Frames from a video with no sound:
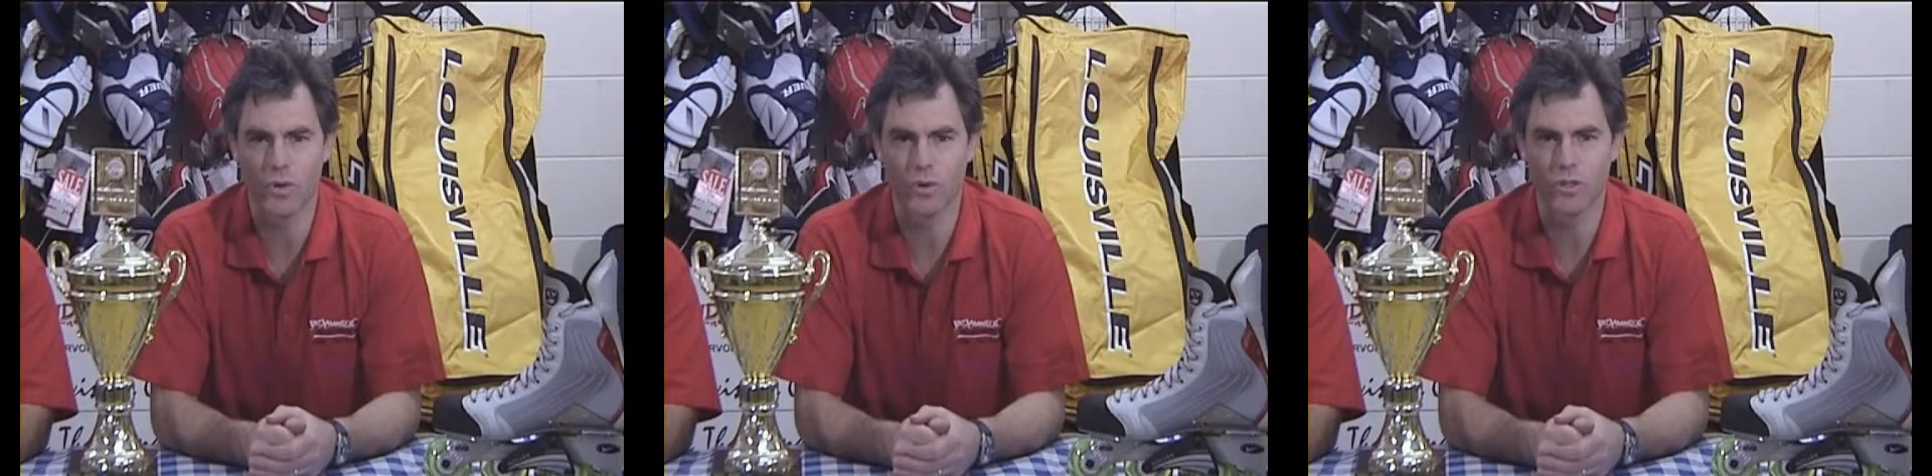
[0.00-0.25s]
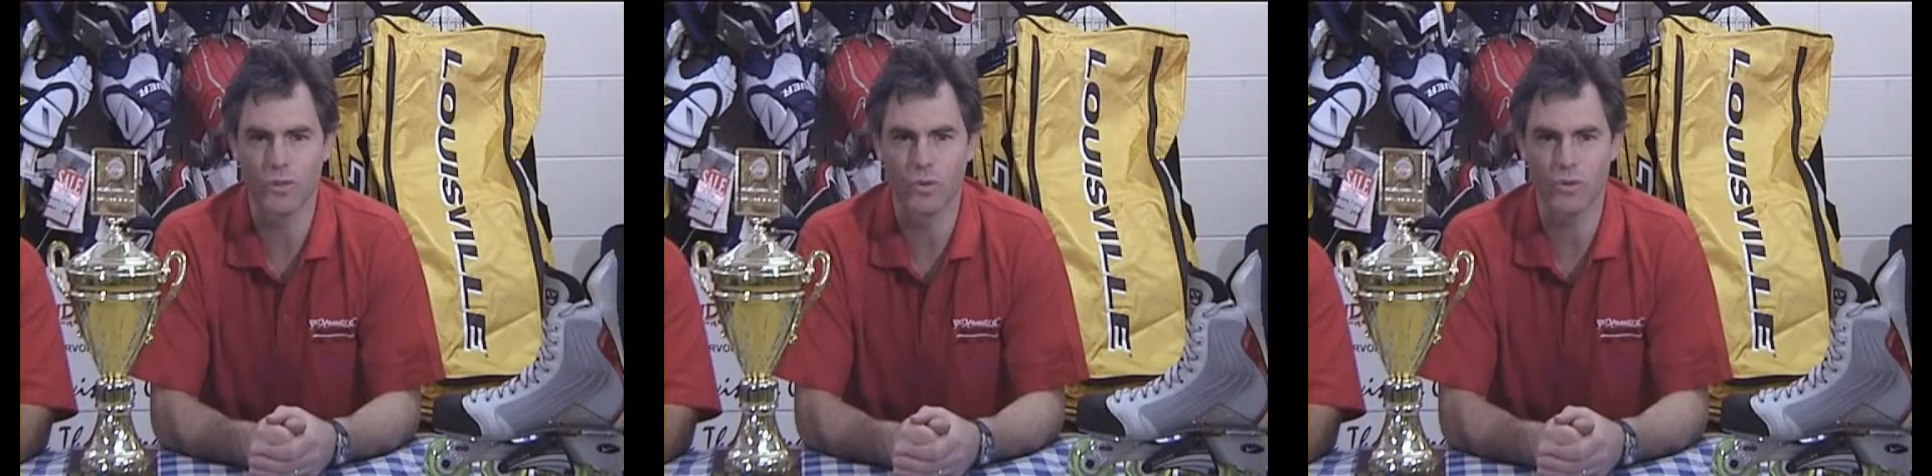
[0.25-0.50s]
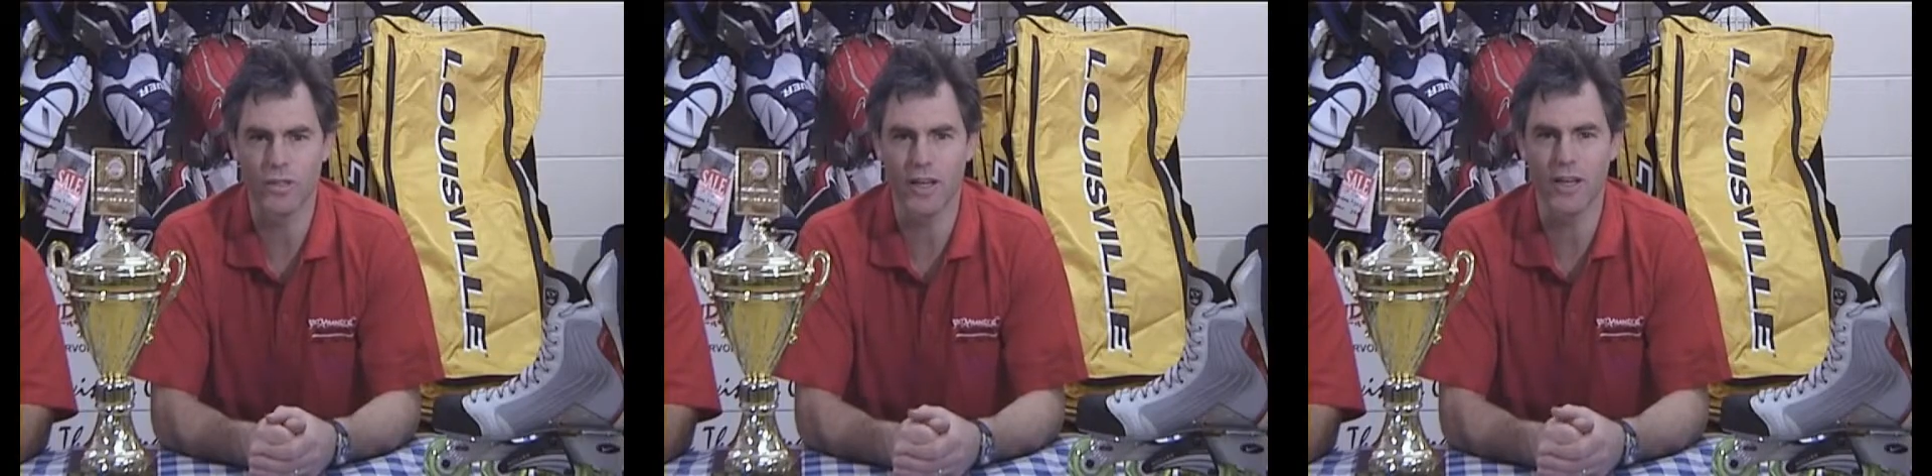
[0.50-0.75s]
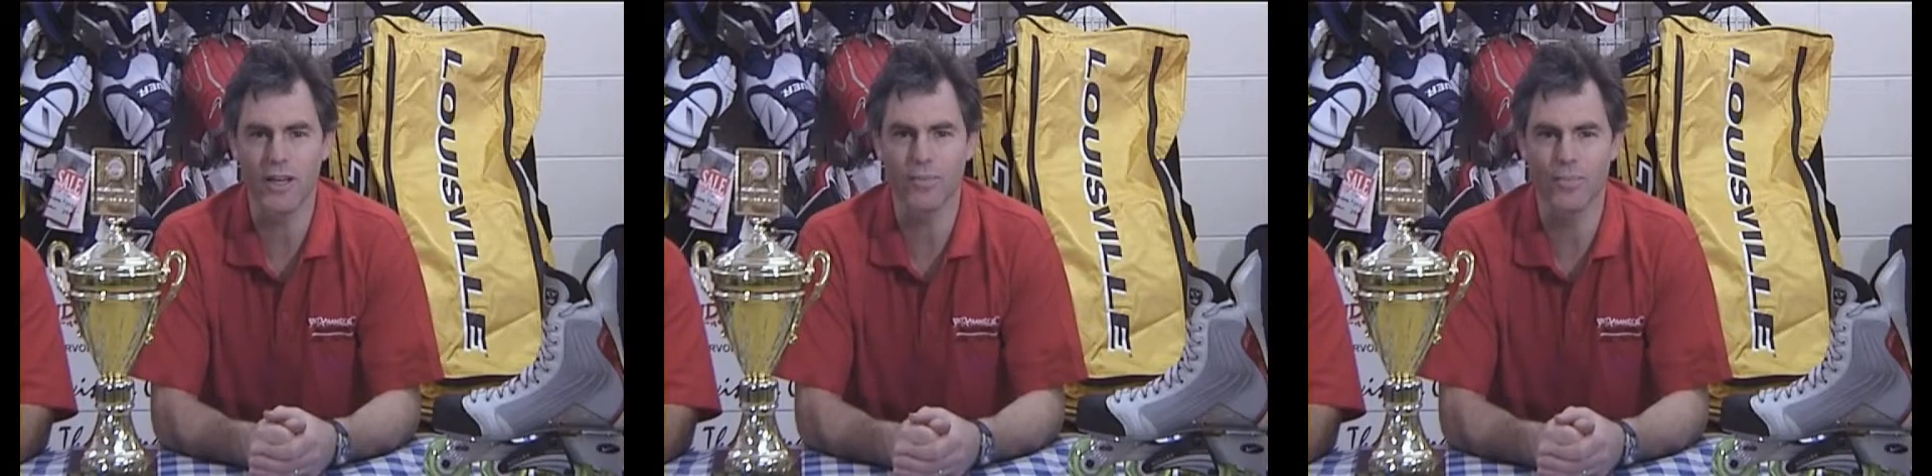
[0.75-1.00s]
Roller Sports
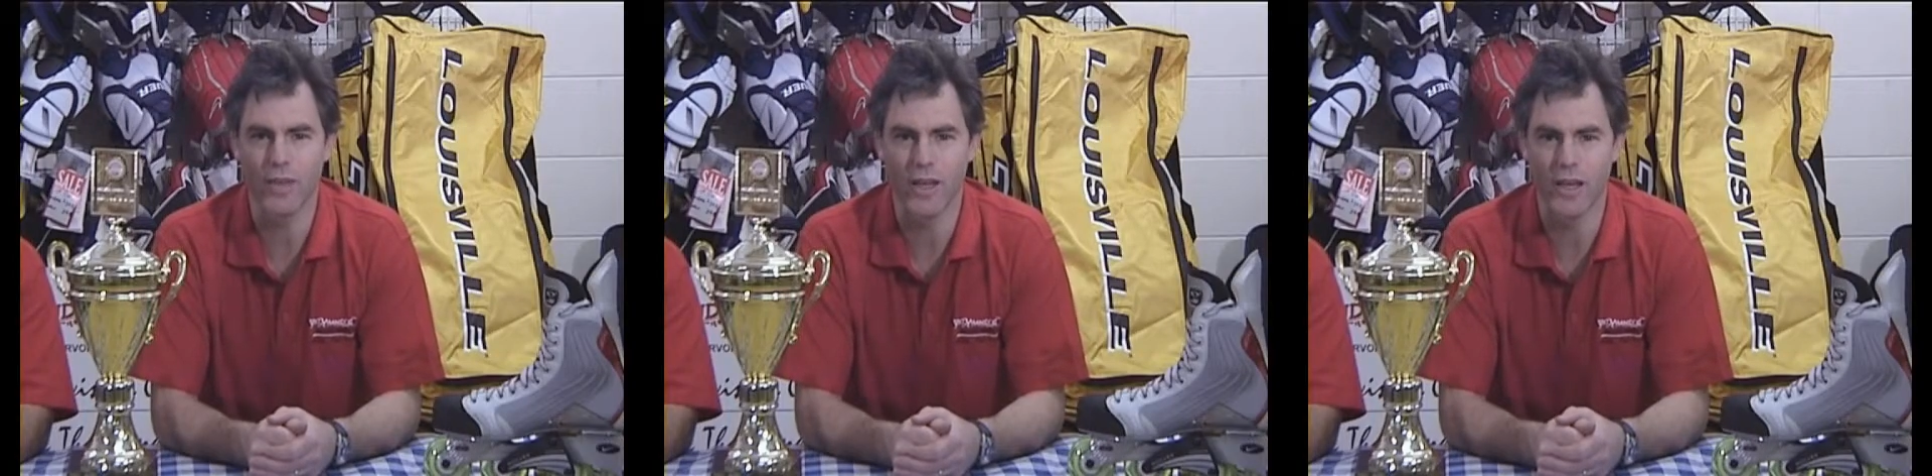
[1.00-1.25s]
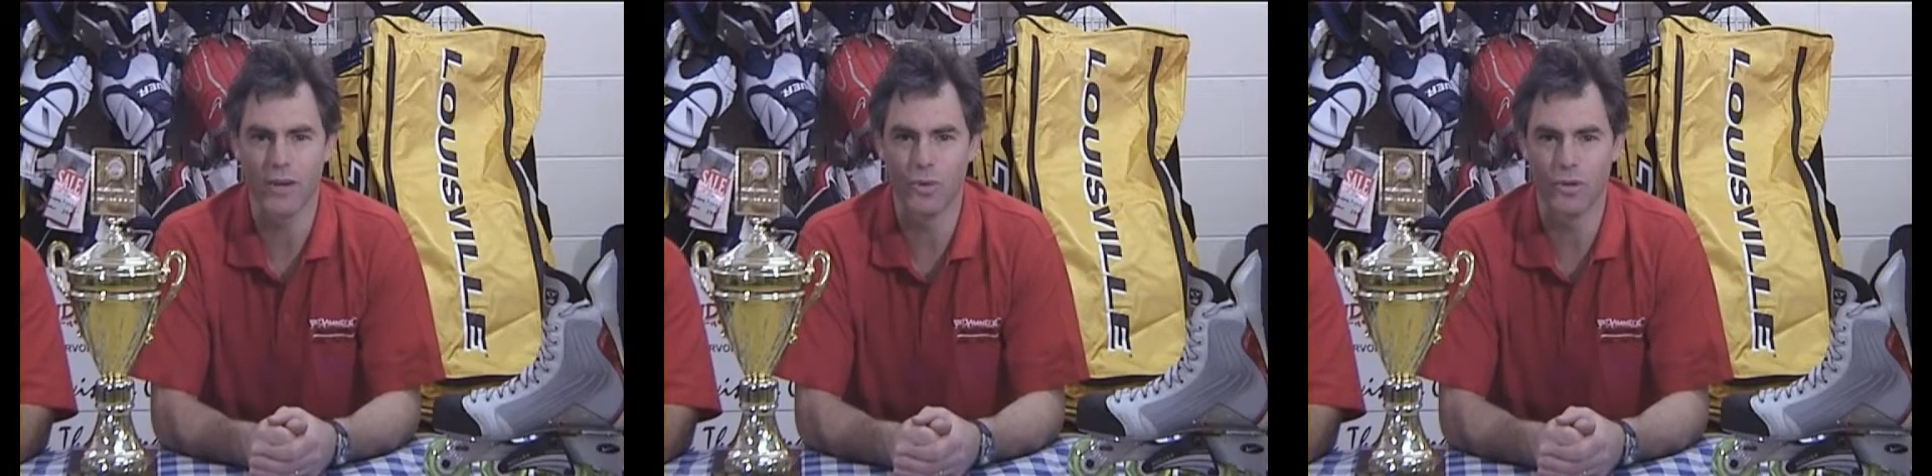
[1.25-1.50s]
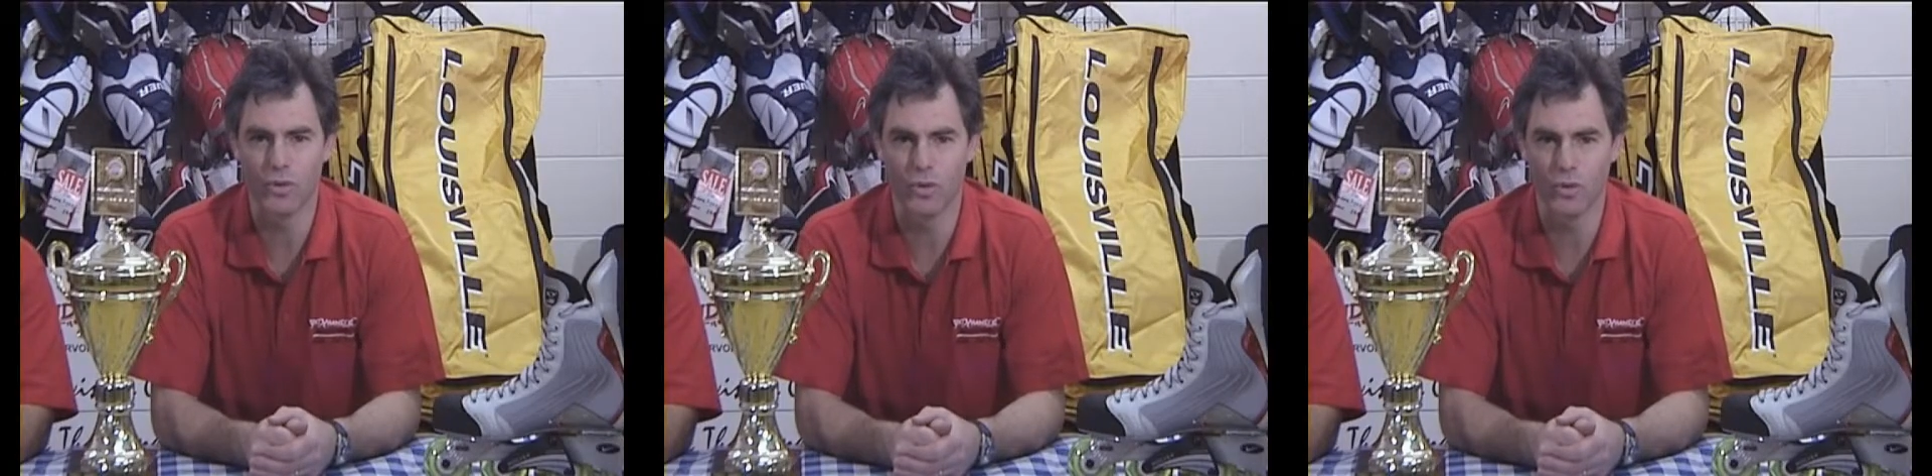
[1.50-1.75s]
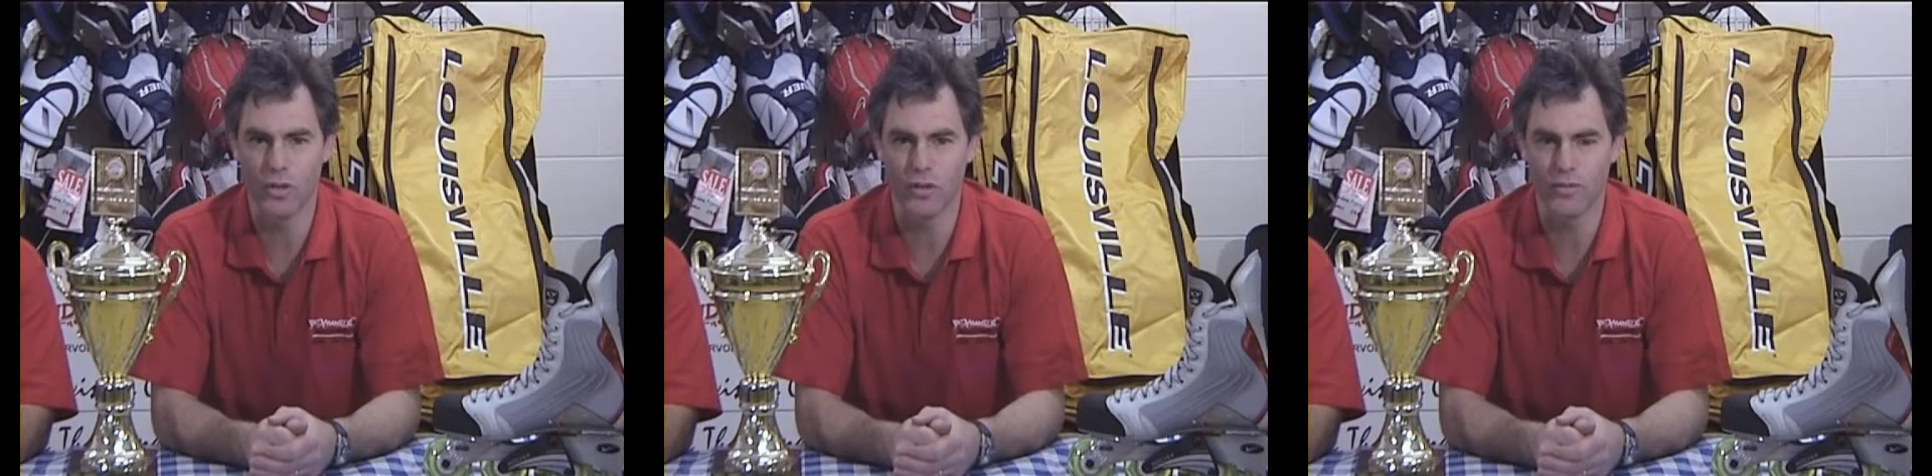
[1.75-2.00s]
Stadium, and with
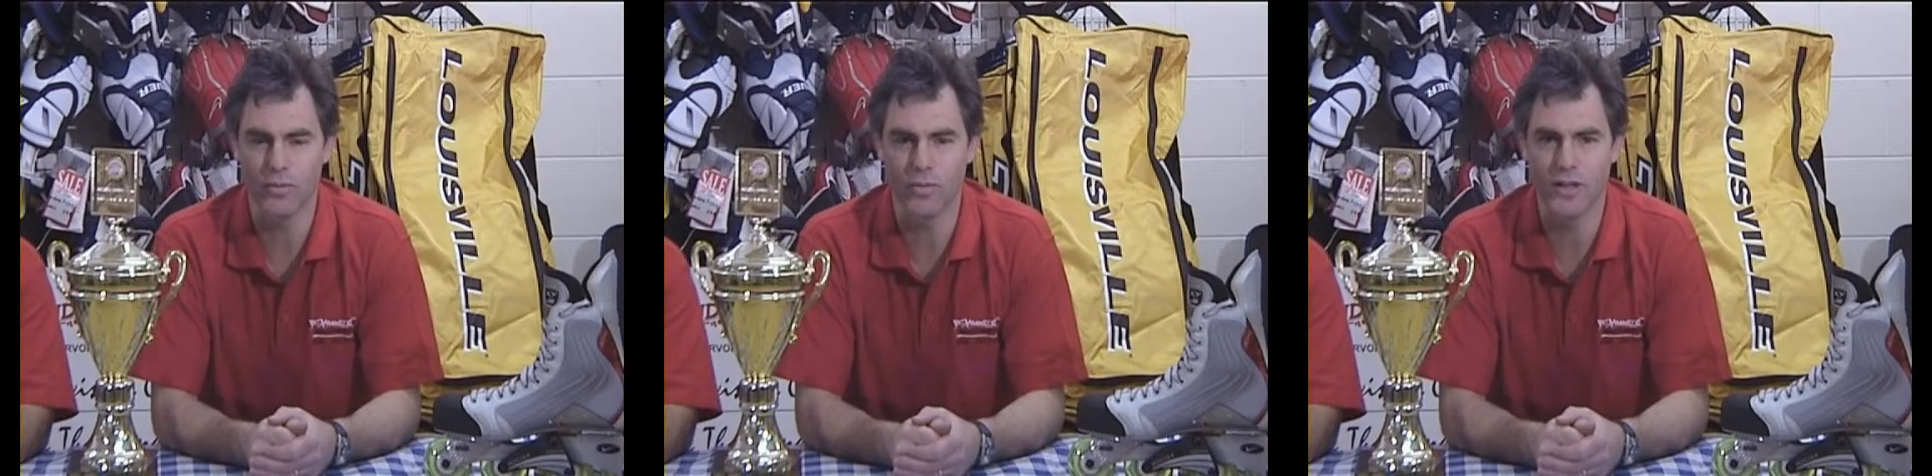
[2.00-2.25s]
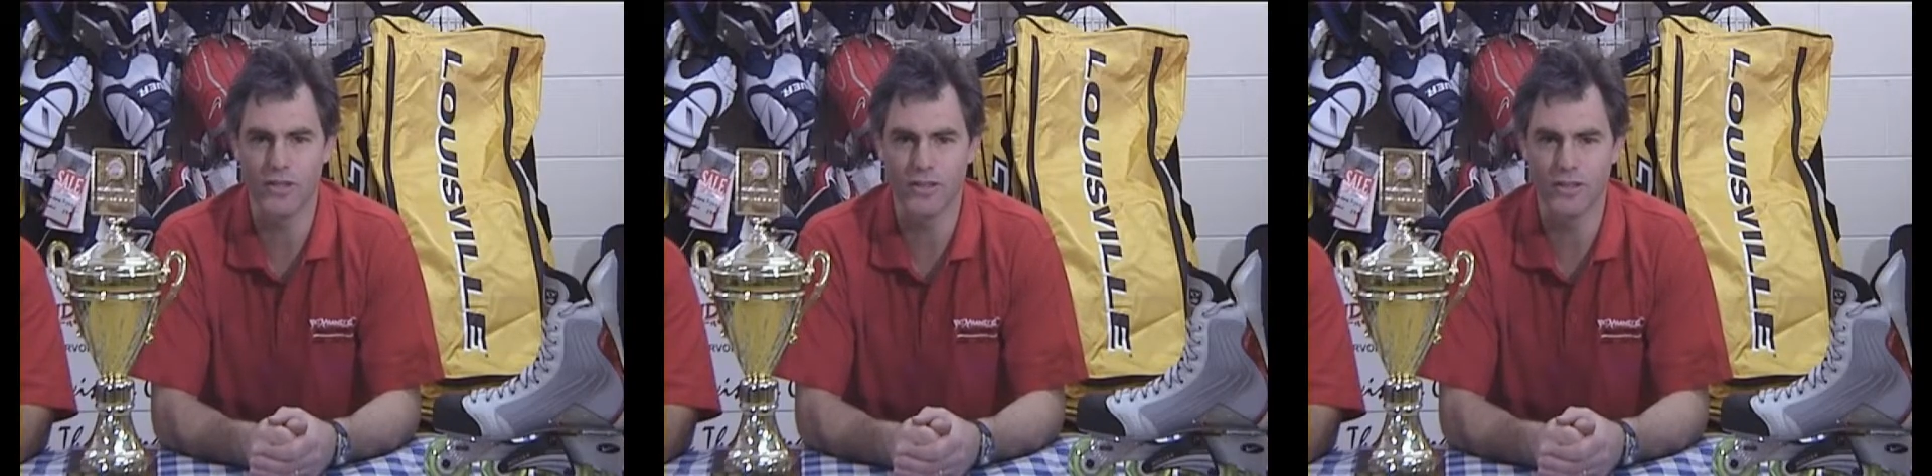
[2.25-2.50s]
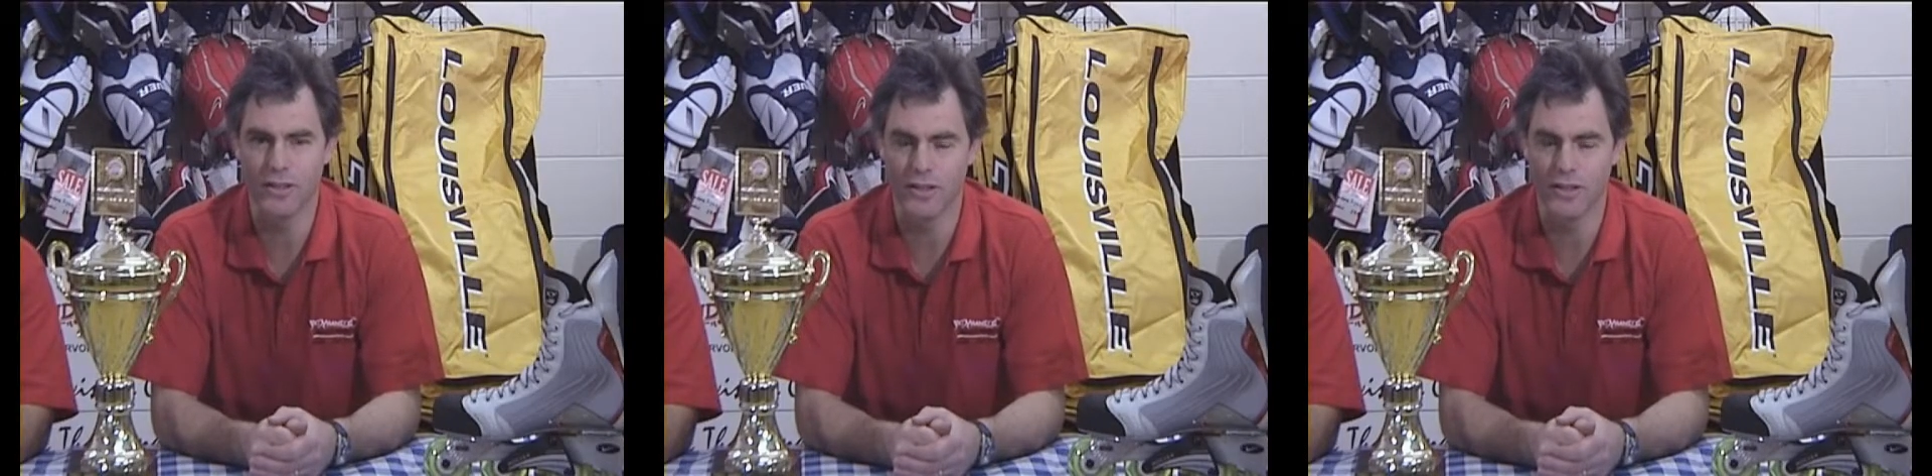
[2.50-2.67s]
all the information,